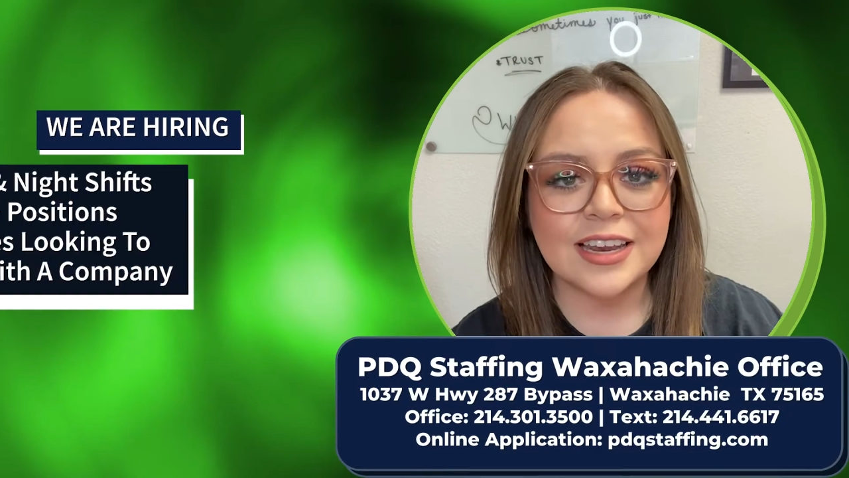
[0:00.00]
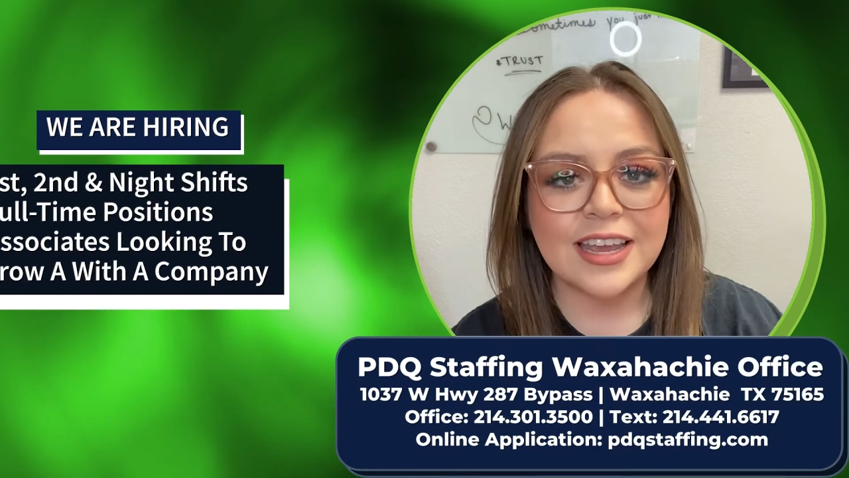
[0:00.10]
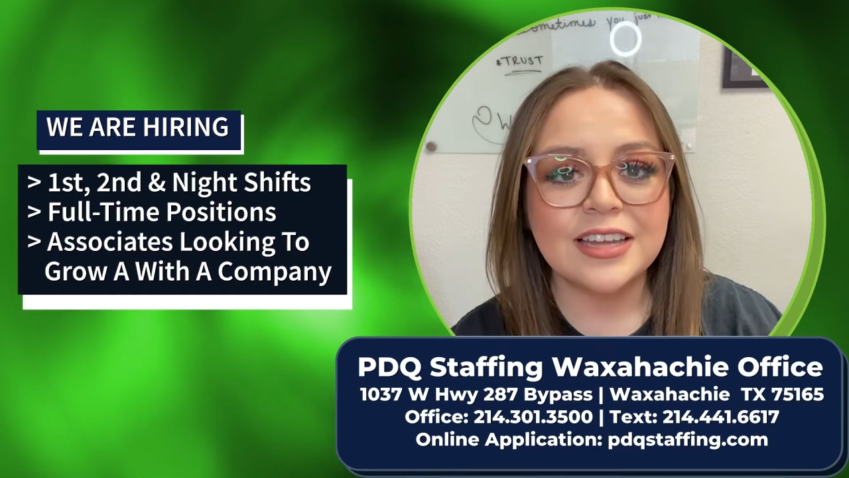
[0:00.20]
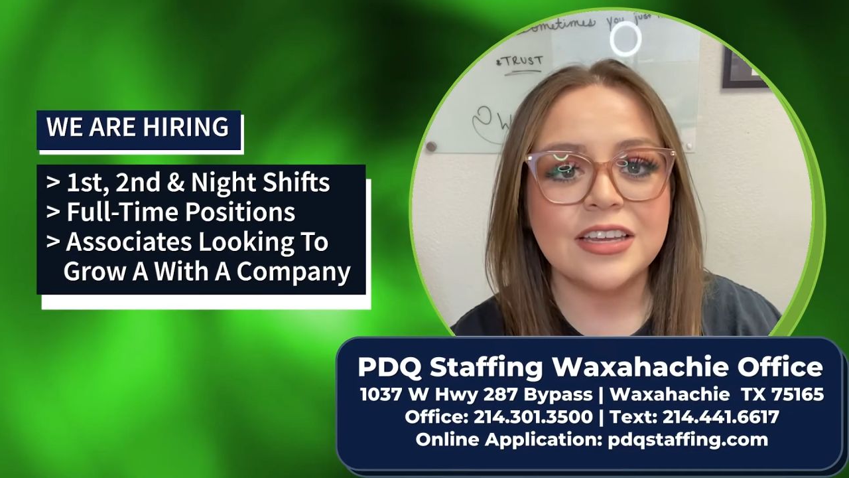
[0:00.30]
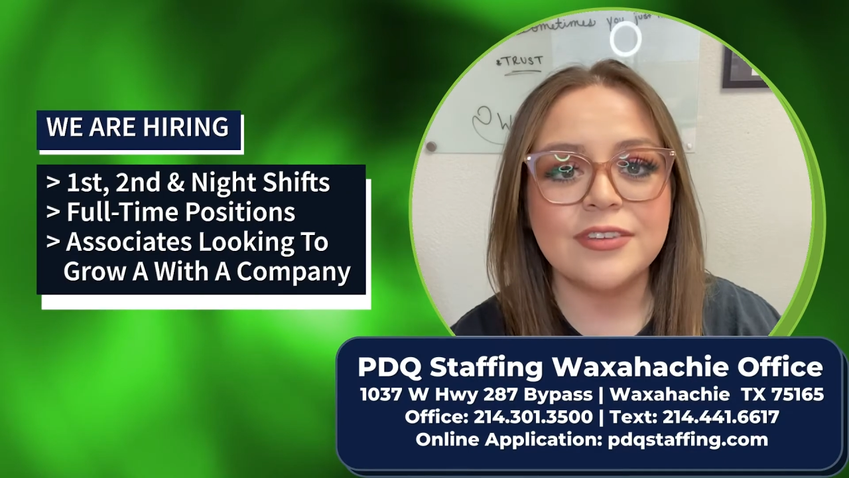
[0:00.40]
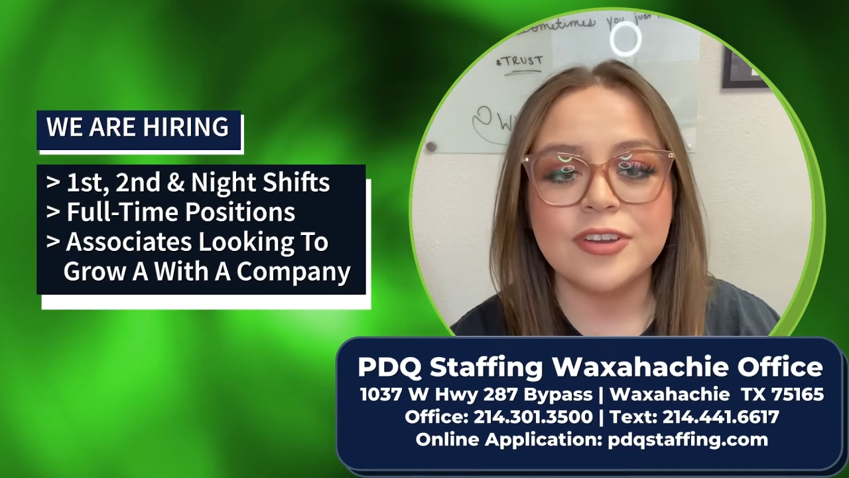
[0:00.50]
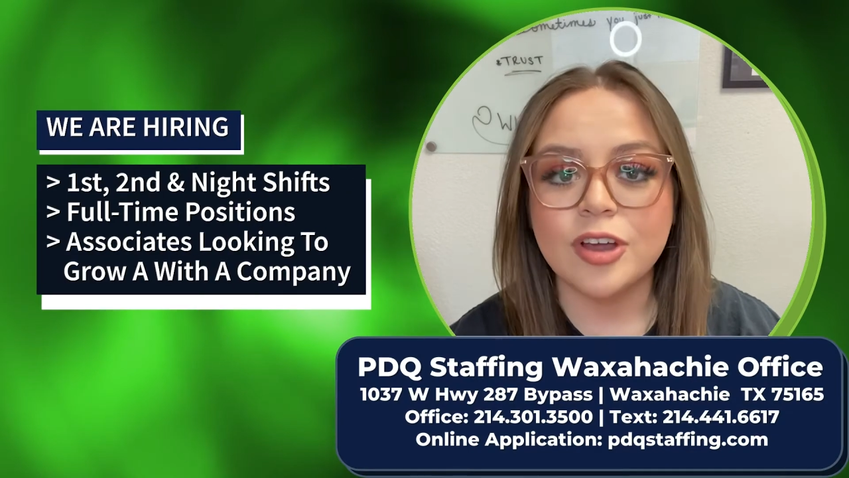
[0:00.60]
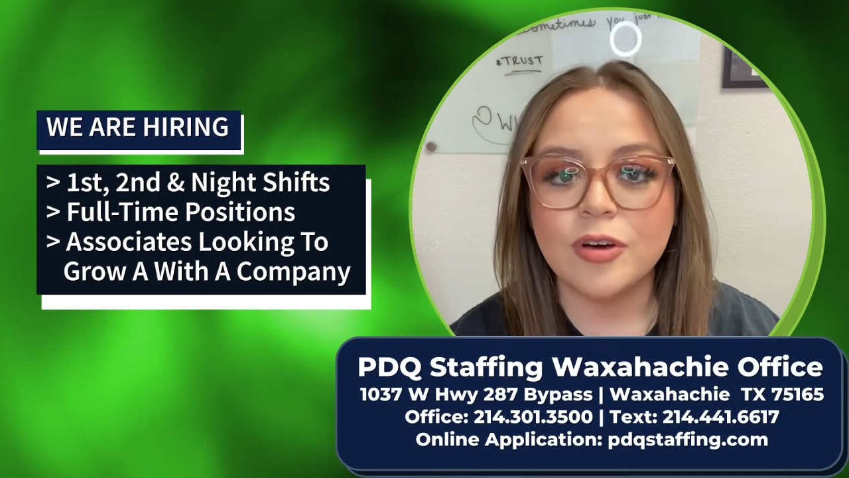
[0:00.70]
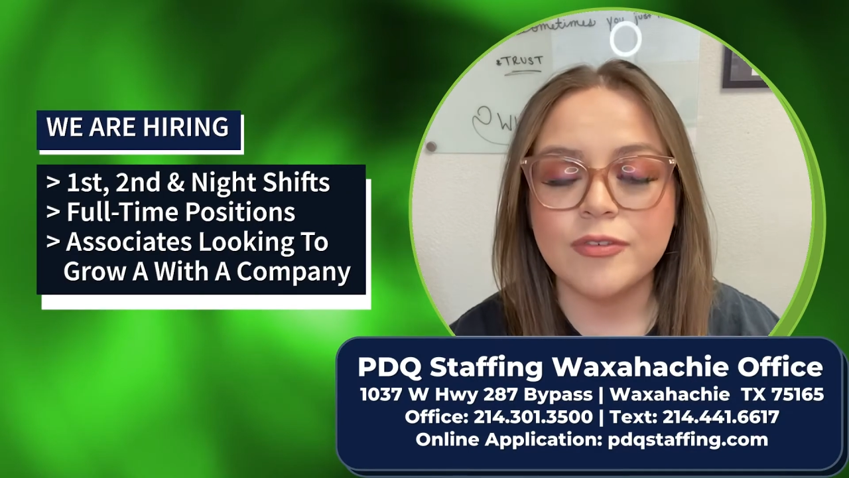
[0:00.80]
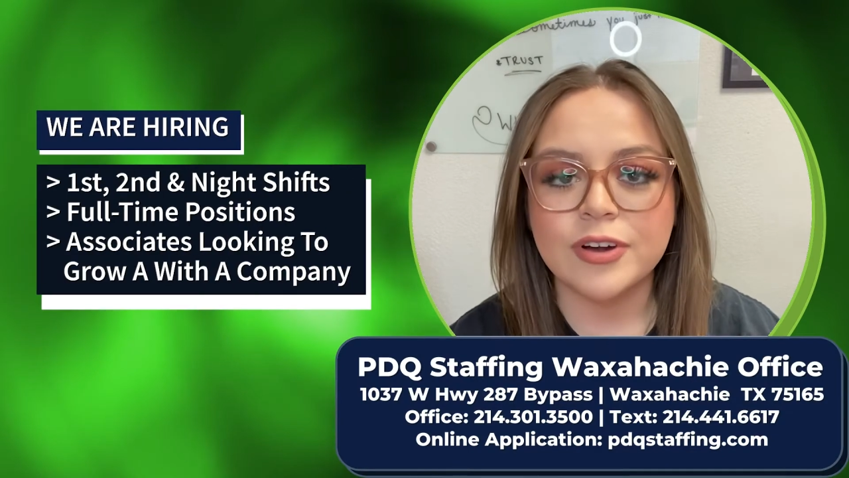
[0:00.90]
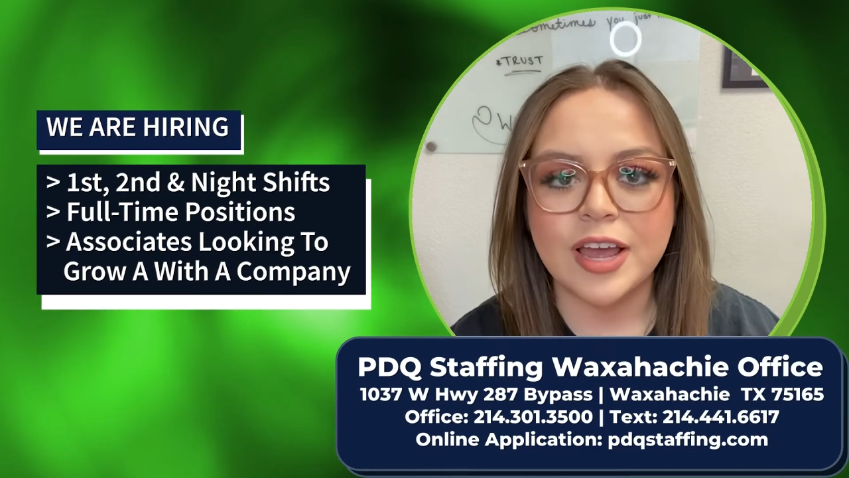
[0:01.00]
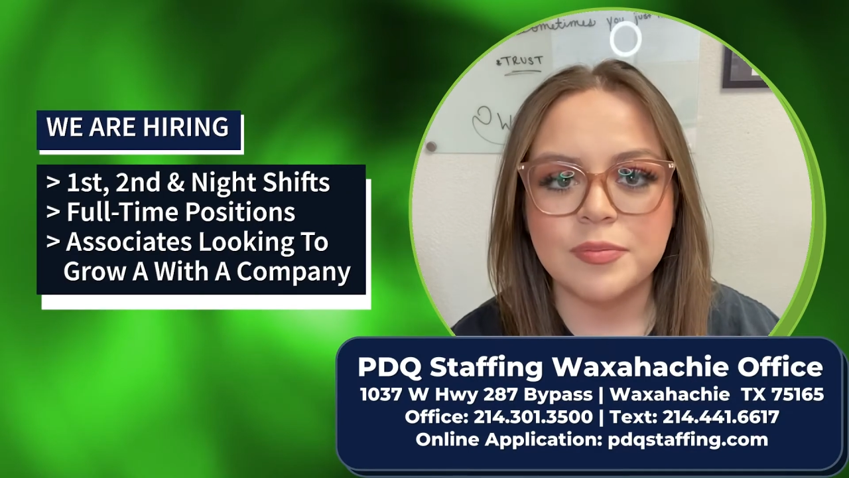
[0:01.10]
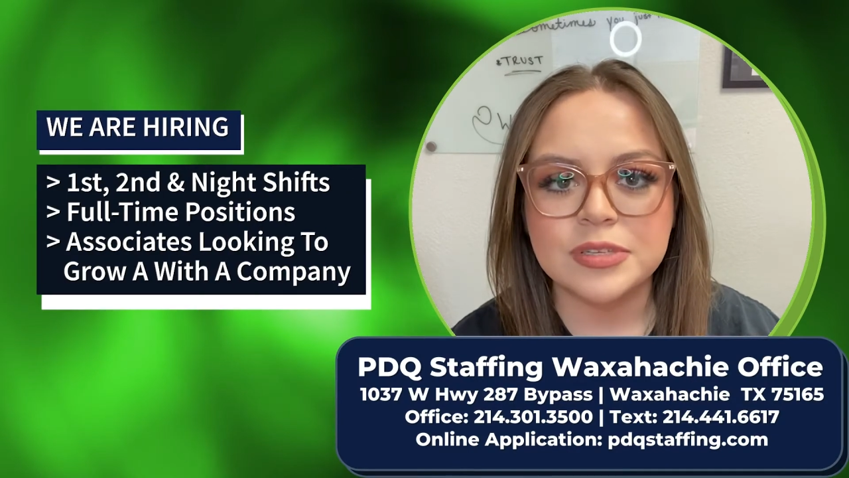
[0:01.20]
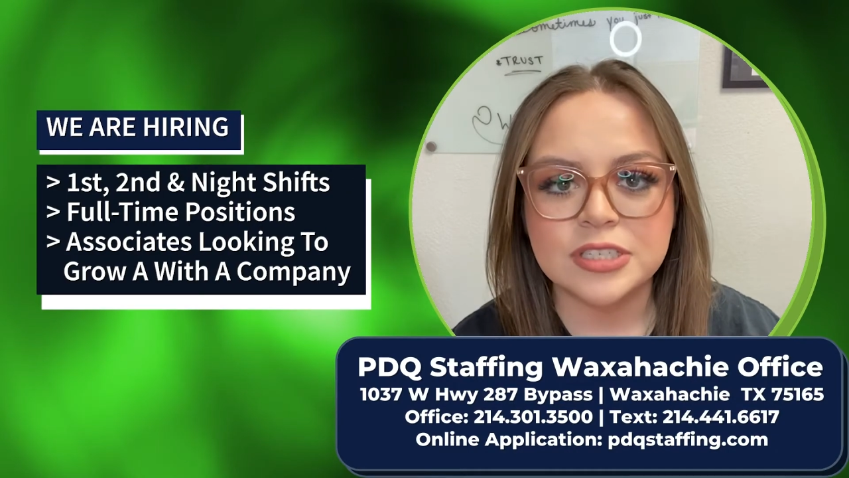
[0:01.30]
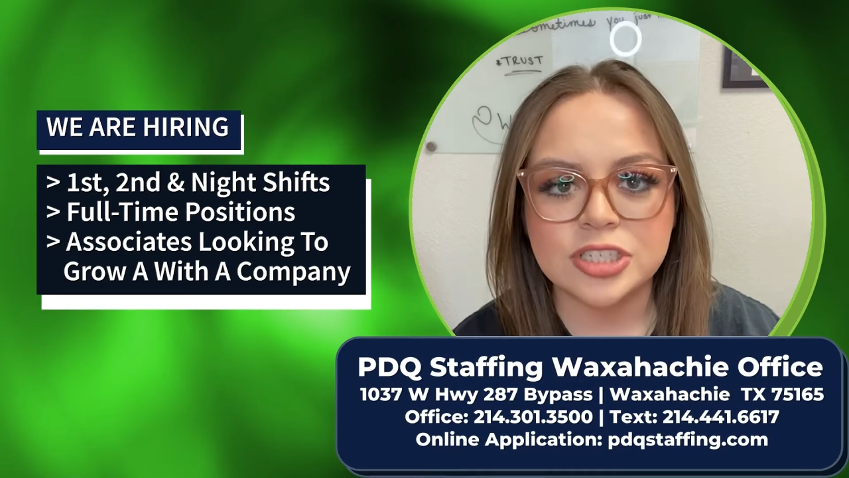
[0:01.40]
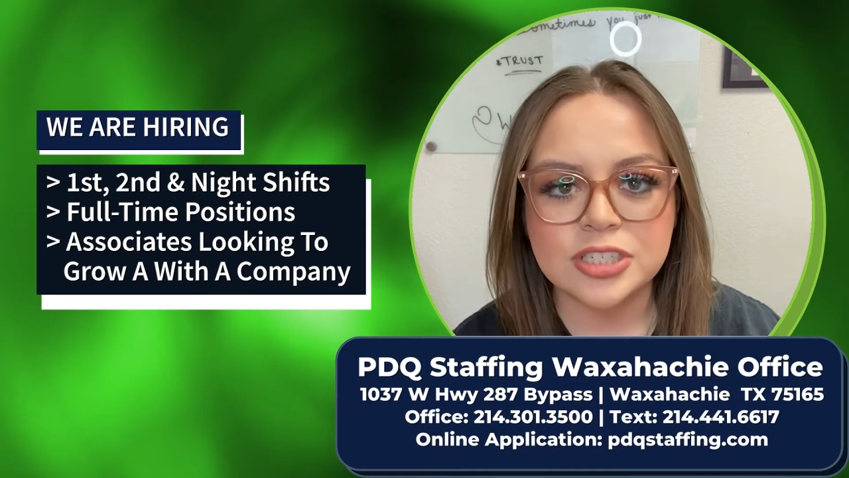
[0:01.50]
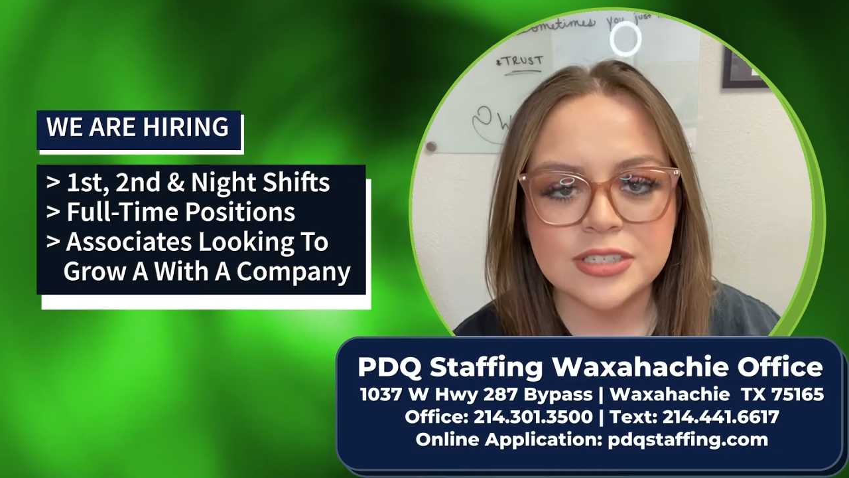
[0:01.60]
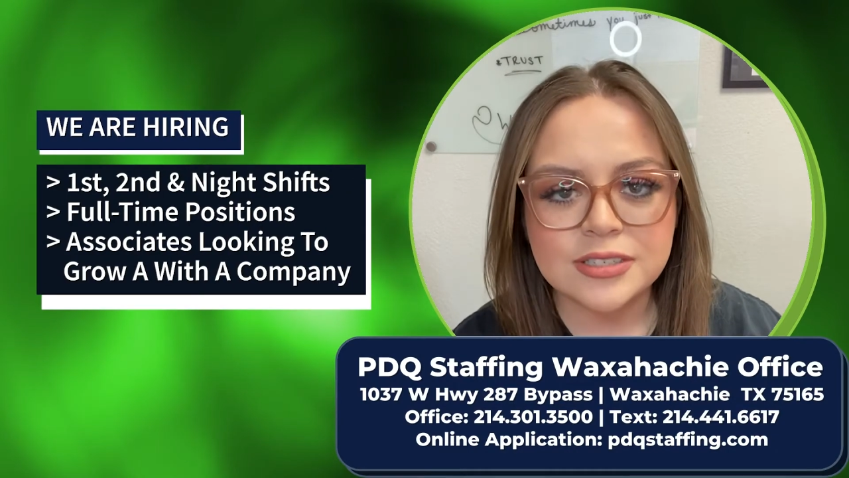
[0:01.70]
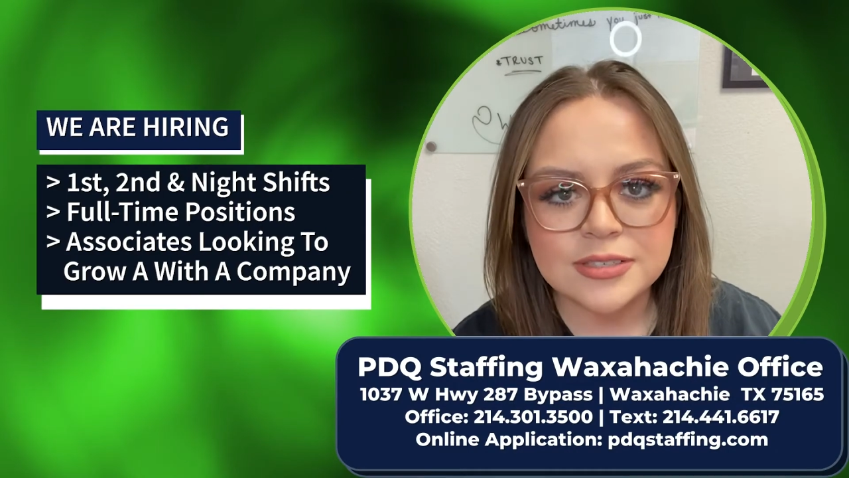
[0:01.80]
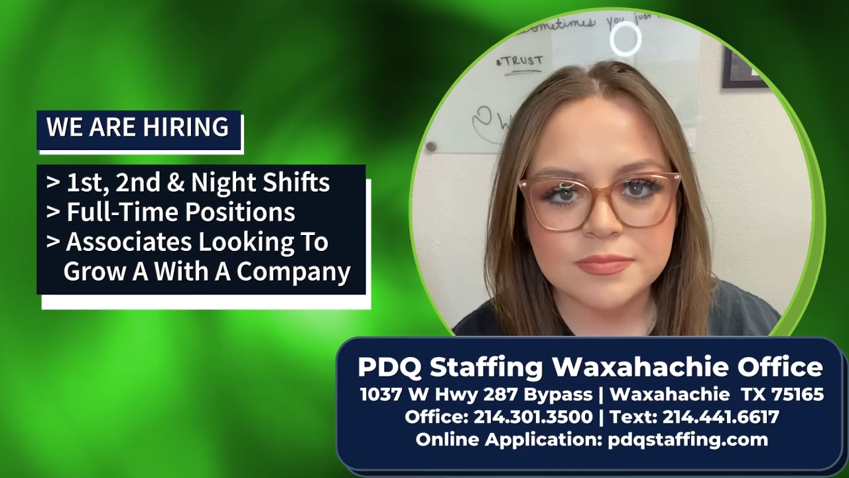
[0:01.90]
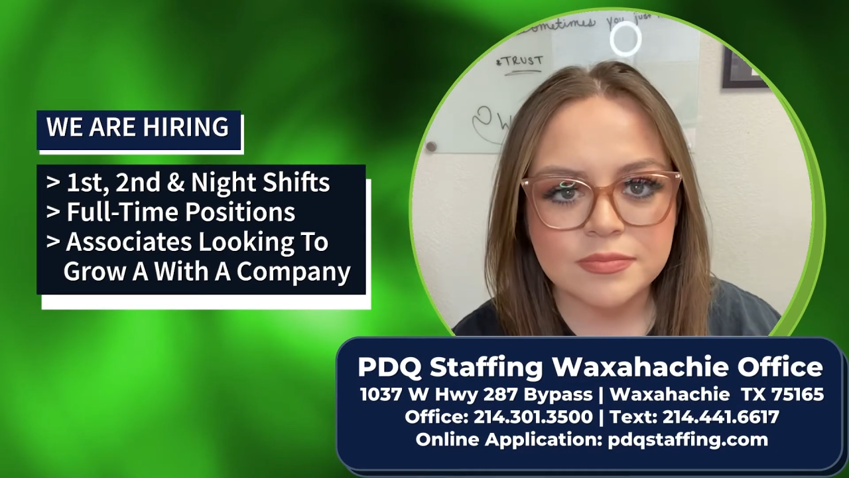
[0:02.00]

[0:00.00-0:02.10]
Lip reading: and even overnight positions.